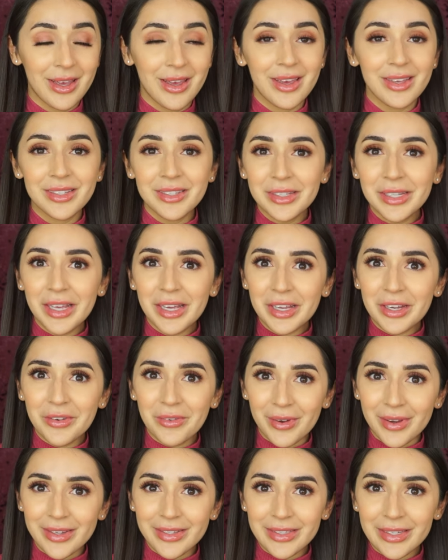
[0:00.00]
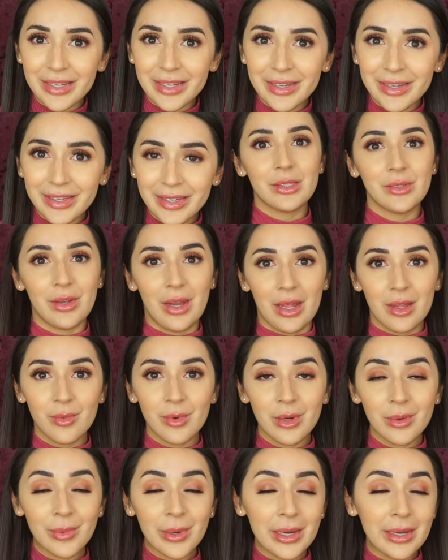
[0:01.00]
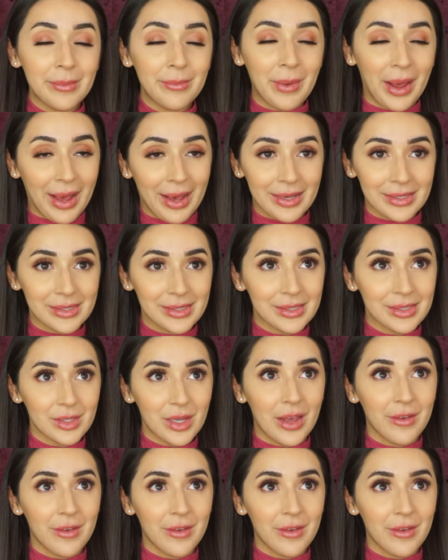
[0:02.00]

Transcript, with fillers: Isn't that crazy? So now that we're wearing masks,